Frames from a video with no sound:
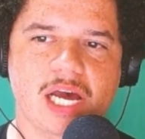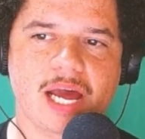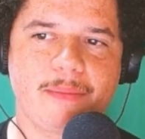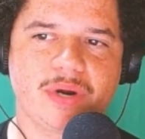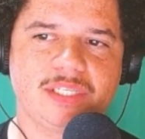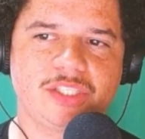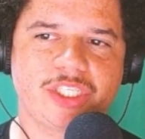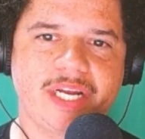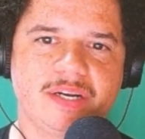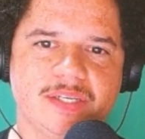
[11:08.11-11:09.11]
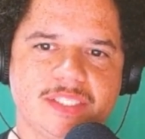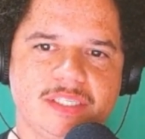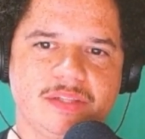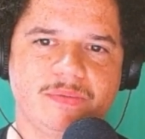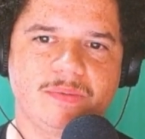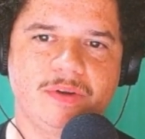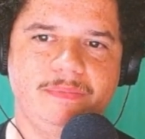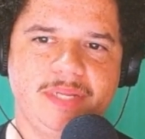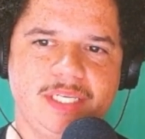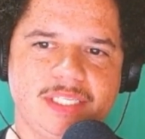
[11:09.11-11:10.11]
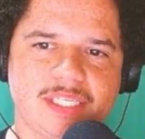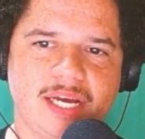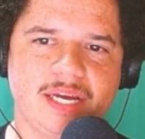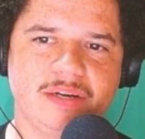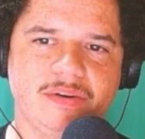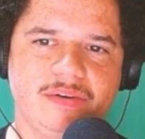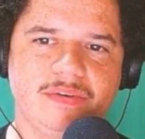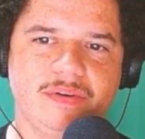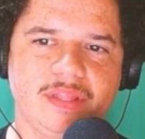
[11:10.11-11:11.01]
I brought chairs into the room and desired